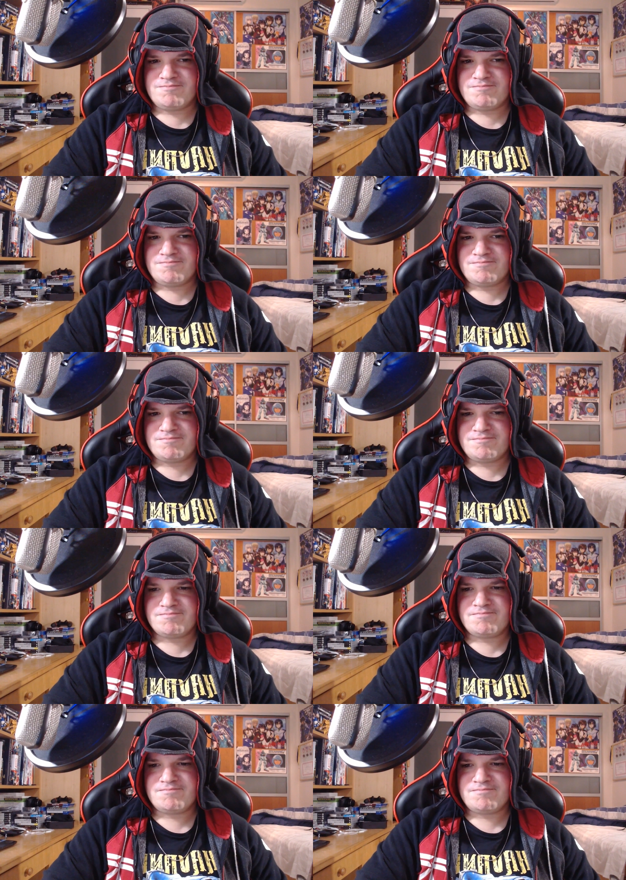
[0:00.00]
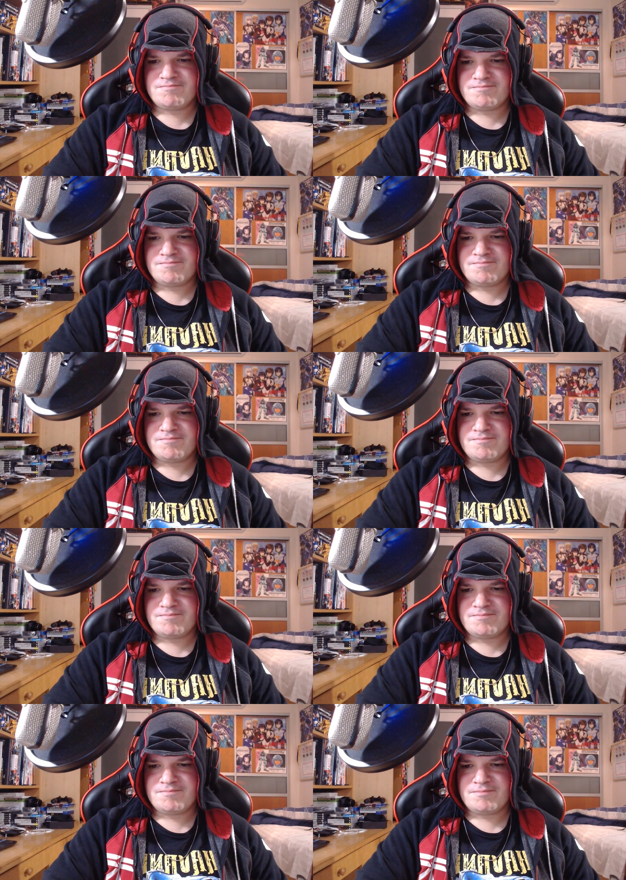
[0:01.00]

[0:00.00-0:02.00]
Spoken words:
Nothing is said.